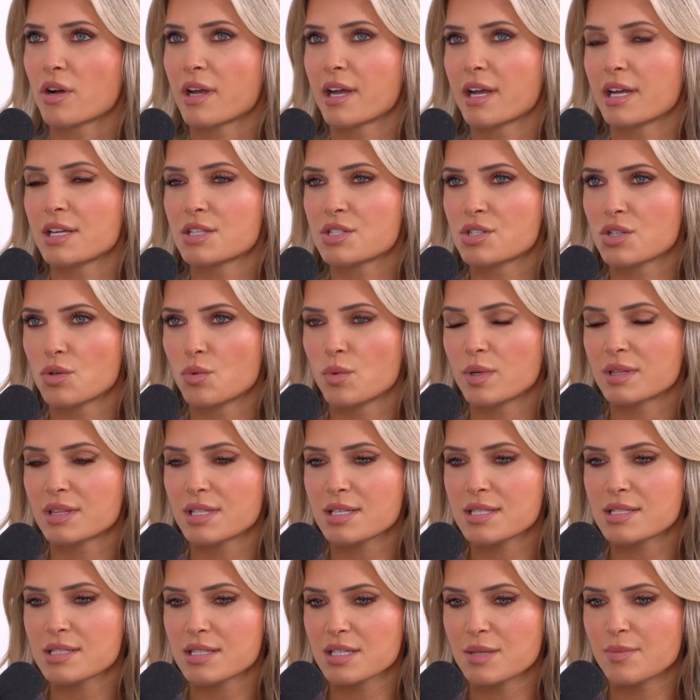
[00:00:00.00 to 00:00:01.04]
Okay, so with
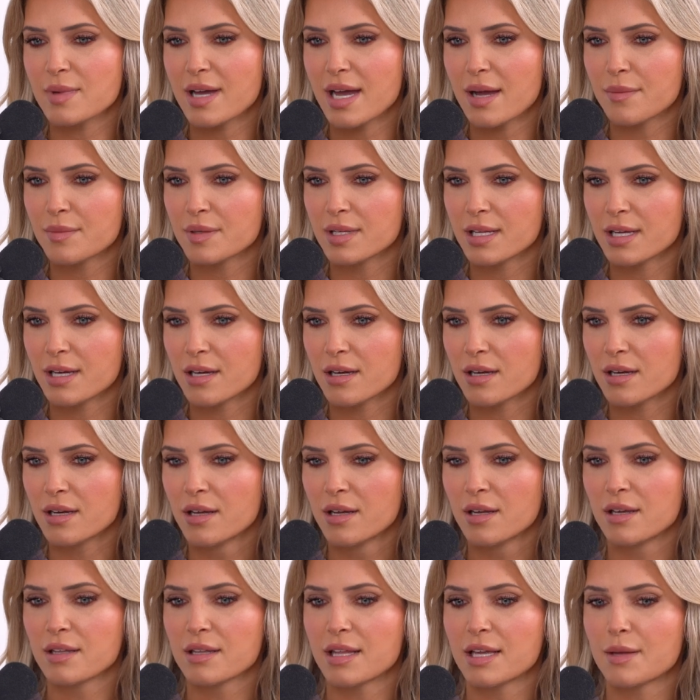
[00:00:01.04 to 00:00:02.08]
the sleep apnea,
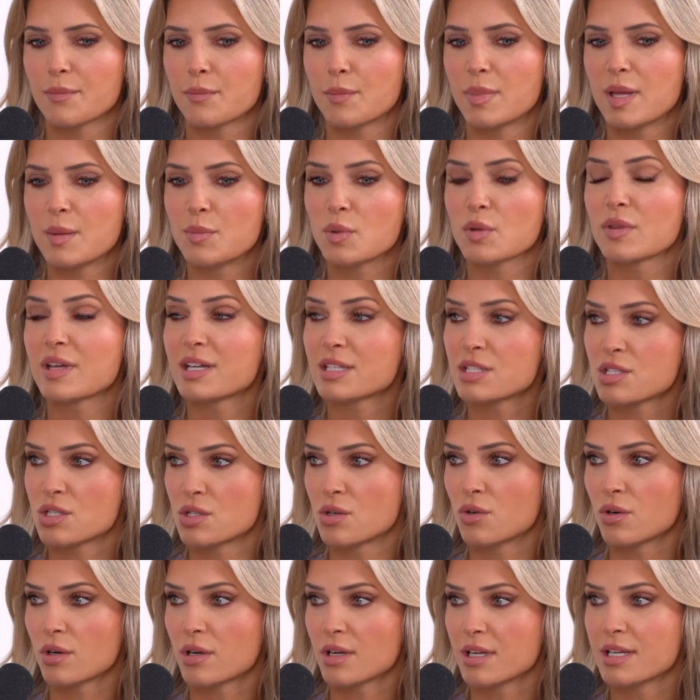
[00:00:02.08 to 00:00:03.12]
like people that
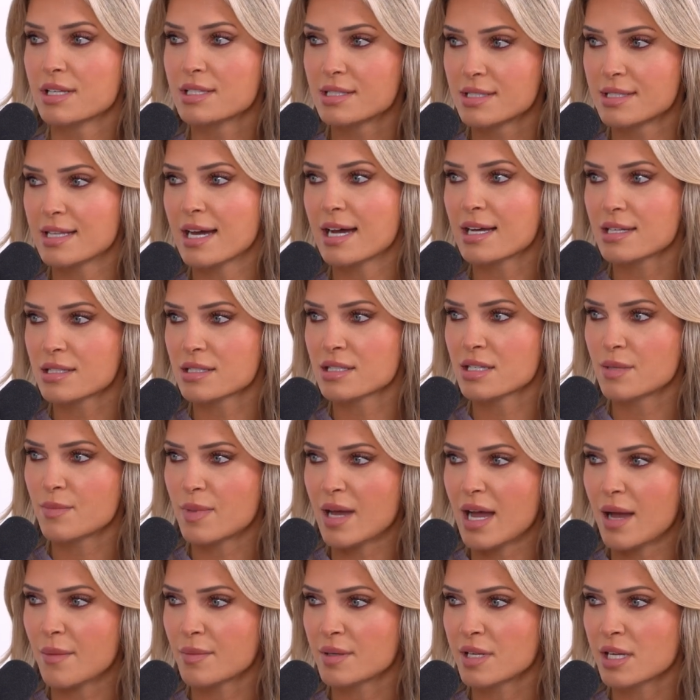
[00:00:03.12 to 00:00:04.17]
snore, is that sleep
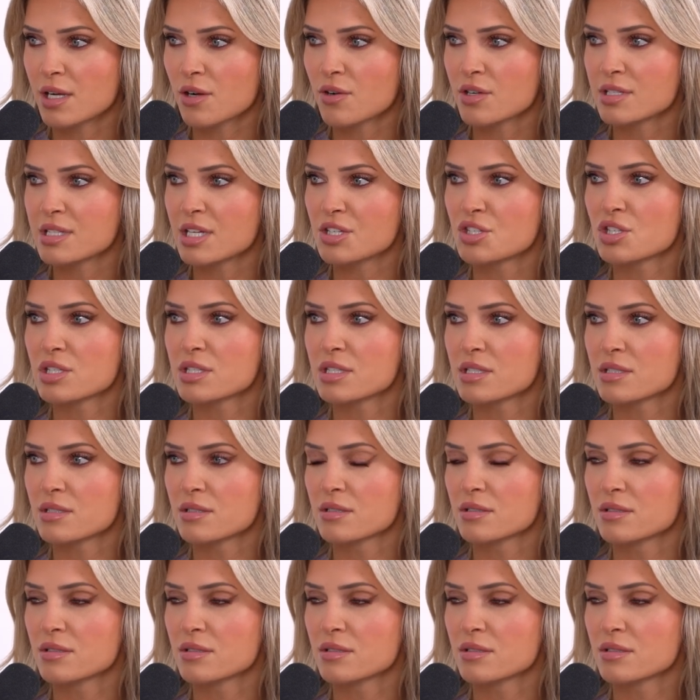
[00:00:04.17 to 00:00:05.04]
apnea or is that just,